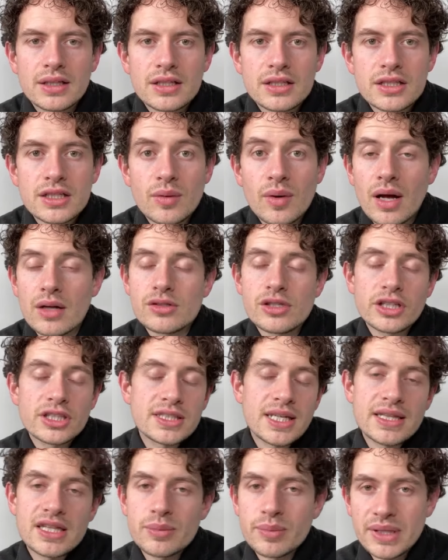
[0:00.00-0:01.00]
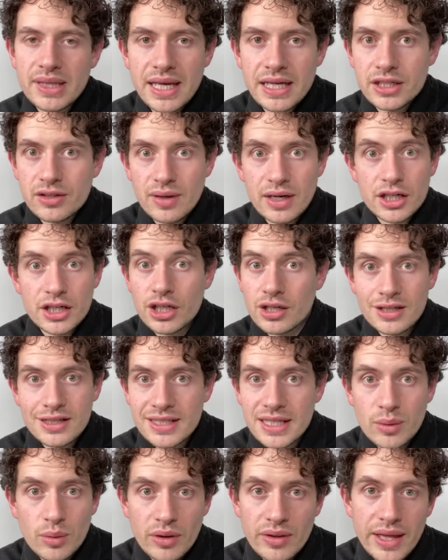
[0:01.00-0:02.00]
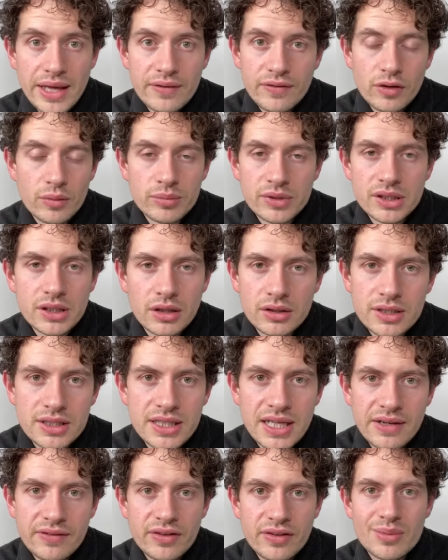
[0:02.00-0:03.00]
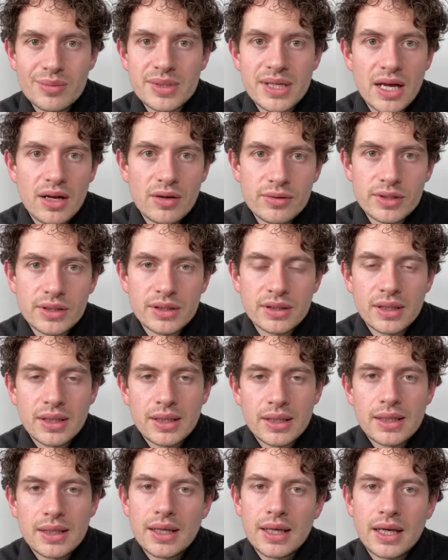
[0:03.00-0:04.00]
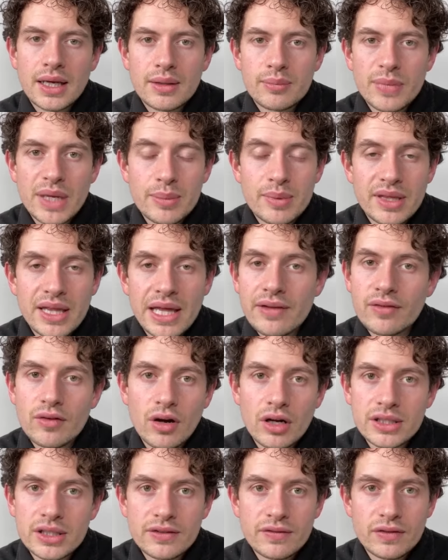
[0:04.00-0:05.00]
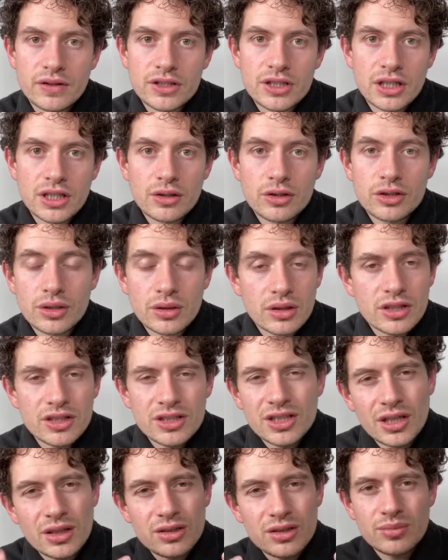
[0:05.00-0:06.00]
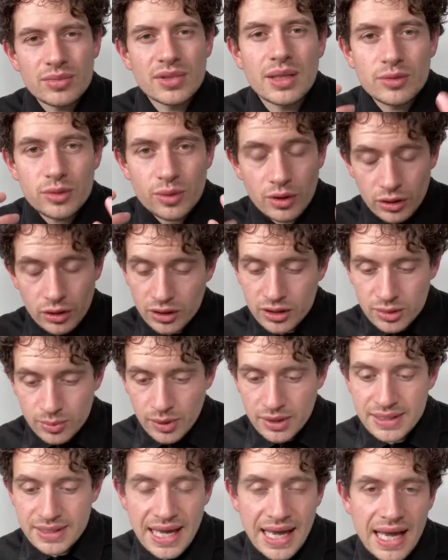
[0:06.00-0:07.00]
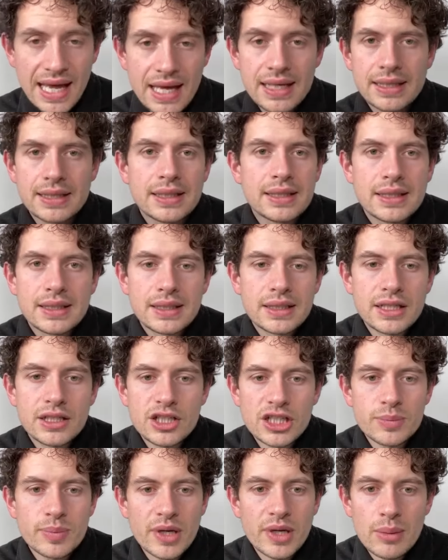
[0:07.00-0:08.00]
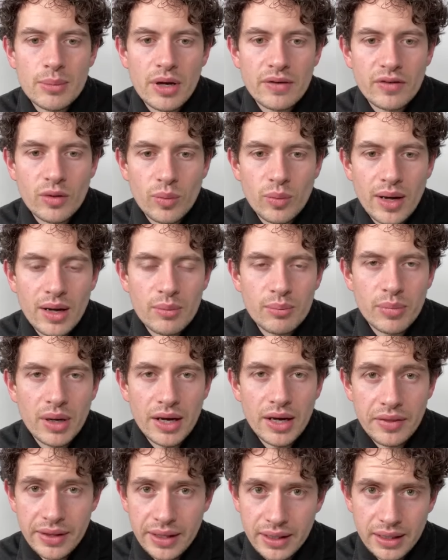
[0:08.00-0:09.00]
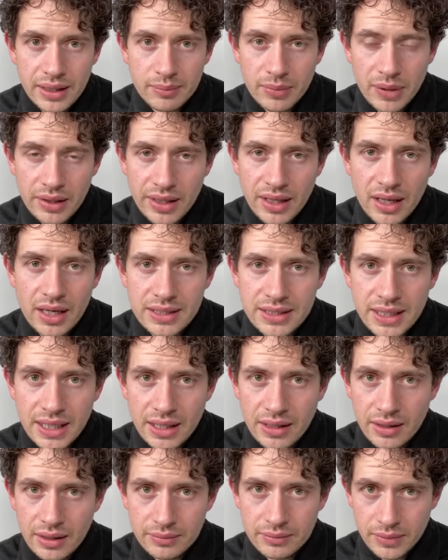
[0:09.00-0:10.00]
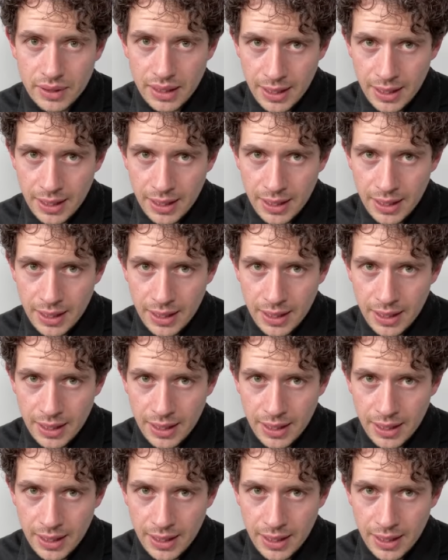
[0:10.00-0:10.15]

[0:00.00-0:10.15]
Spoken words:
So I'll just send them in their direction and see what they've got to say for themselves. And maybe they've got a different solution. Because, you know, sometimes when you look at someone's hair, you just become overwhelmed by the idea that,